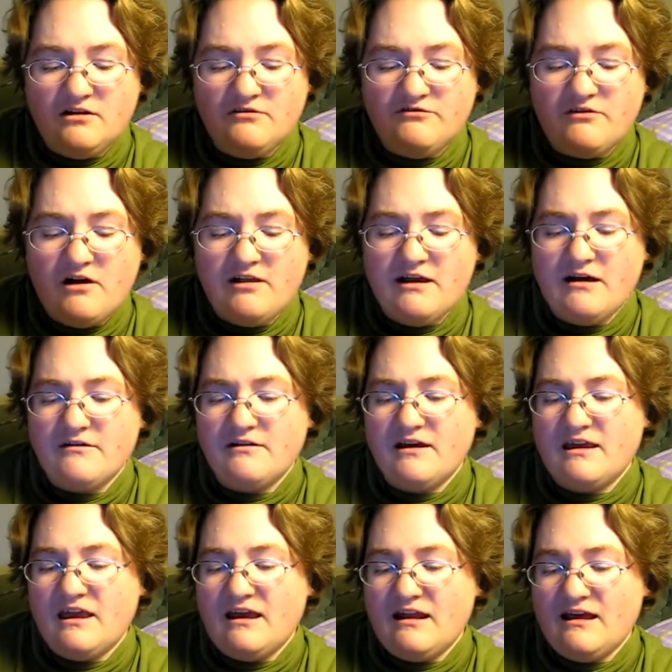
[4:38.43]
fall out, and I
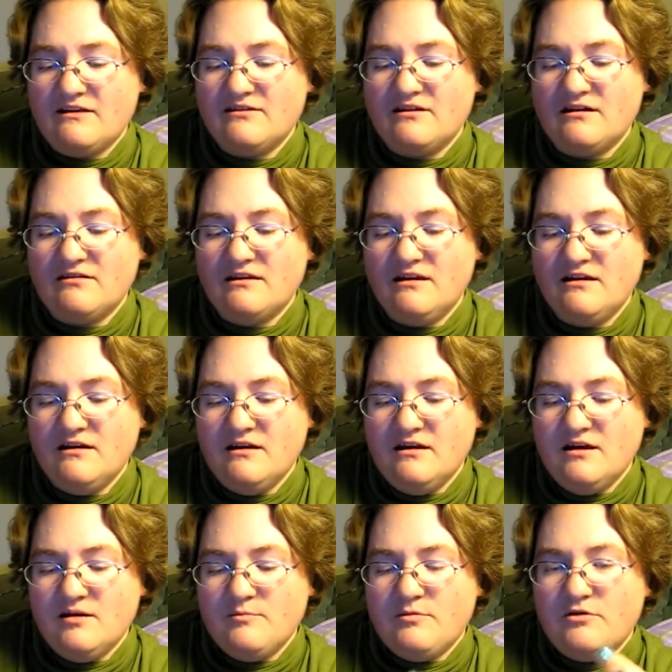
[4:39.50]
can't accidentally
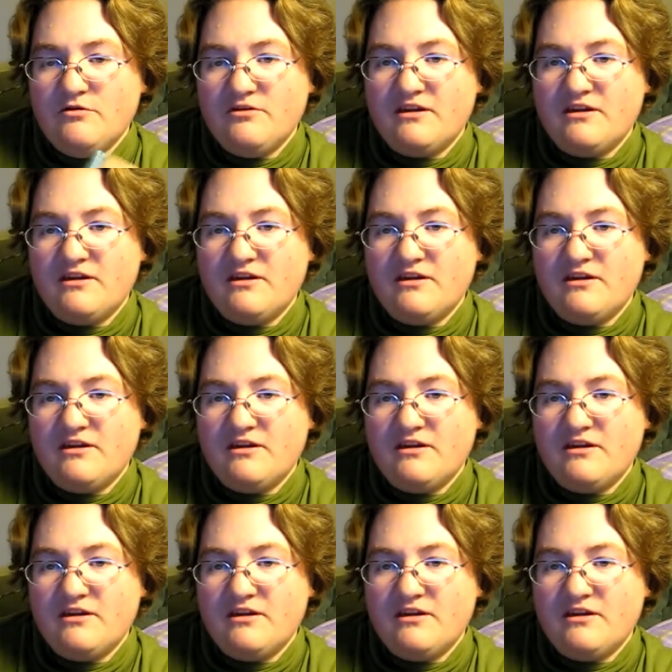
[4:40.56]
pull